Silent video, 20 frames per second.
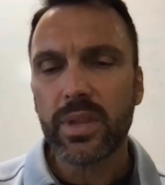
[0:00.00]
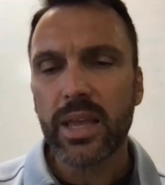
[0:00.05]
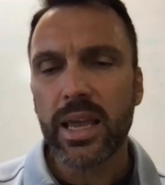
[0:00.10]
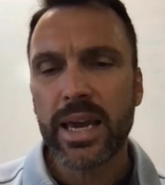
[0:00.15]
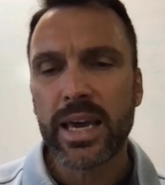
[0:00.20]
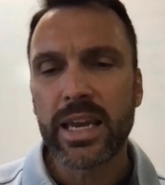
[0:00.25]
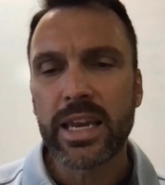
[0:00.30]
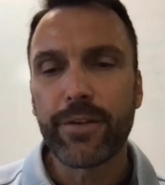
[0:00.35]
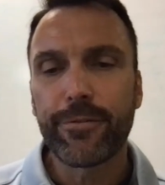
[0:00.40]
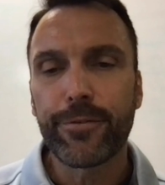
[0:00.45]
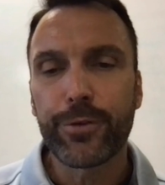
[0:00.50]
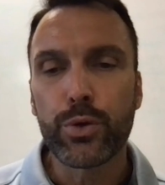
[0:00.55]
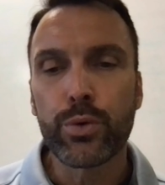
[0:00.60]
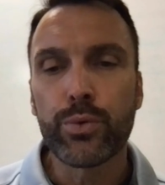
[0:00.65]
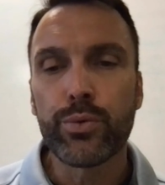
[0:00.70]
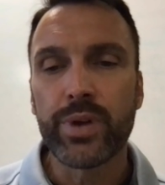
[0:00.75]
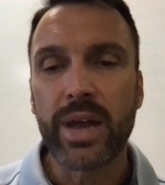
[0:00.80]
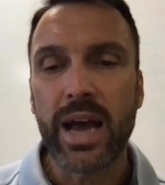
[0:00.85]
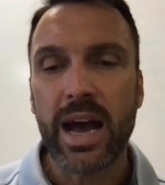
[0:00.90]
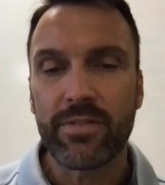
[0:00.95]
And if
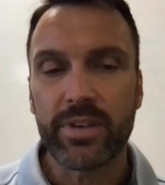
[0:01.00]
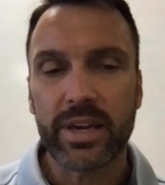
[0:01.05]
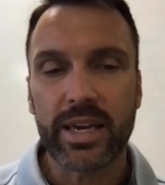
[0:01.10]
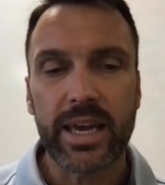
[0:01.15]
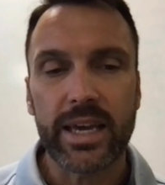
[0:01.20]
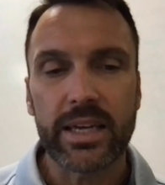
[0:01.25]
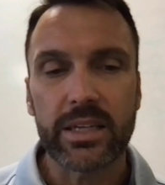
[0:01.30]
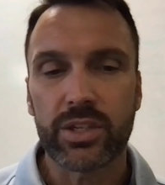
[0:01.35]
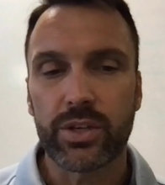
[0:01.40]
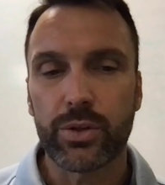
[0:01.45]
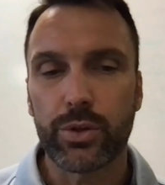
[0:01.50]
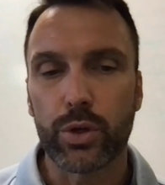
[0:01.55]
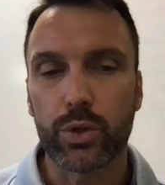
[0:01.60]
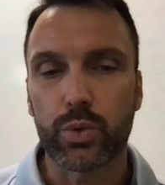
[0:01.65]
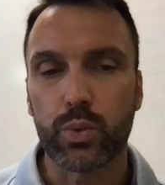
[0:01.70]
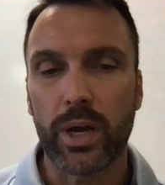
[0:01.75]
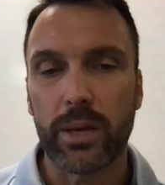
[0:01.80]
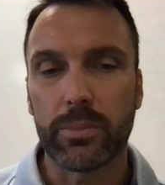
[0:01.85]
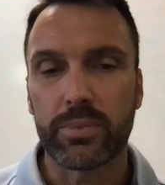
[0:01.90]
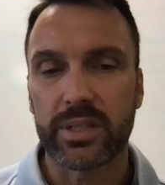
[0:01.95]
you navigate to those
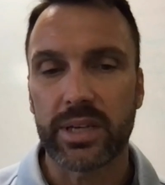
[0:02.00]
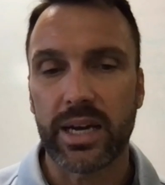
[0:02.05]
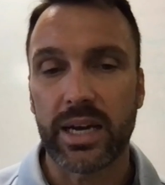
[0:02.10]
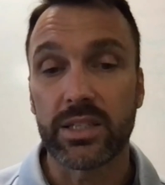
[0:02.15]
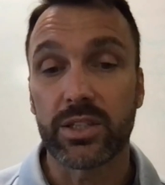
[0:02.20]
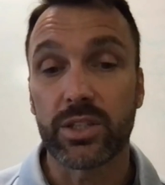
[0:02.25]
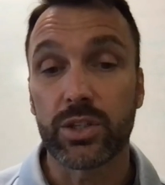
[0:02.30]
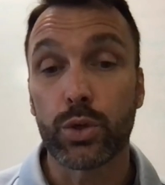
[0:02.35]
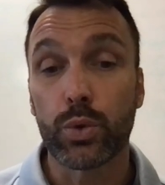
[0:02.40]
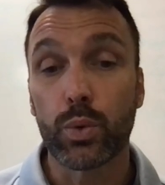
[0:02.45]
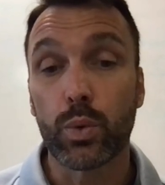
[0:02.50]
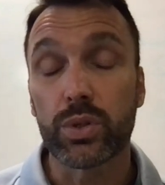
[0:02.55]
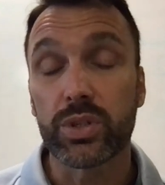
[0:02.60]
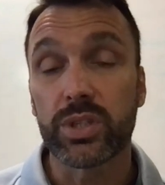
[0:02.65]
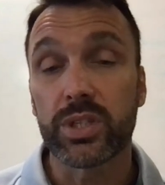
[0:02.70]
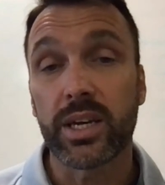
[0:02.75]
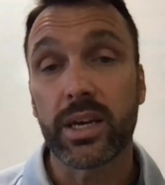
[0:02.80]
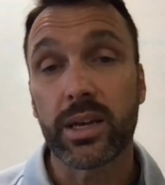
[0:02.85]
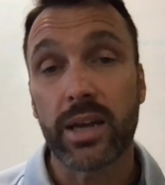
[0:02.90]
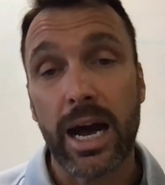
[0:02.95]
websites, you will
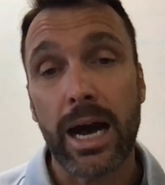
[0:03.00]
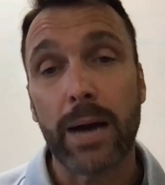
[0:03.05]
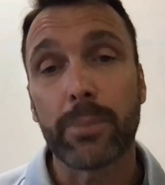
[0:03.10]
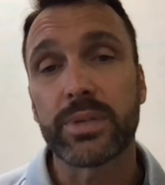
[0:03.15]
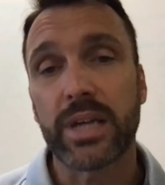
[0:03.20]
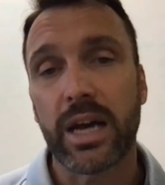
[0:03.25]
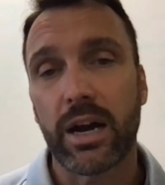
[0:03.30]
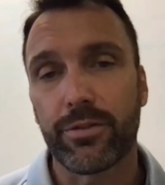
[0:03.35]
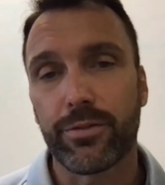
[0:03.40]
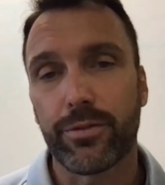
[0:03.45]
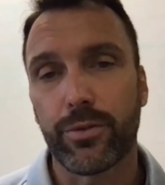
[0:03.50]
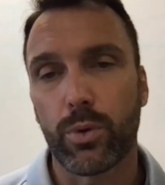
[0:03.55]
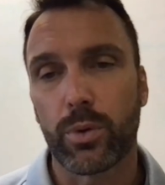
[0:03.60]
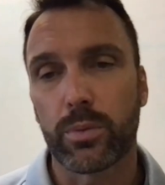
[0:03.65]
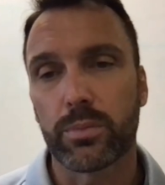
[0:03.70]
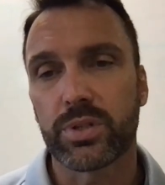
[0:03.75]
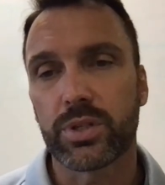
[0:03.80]
see an opt out form.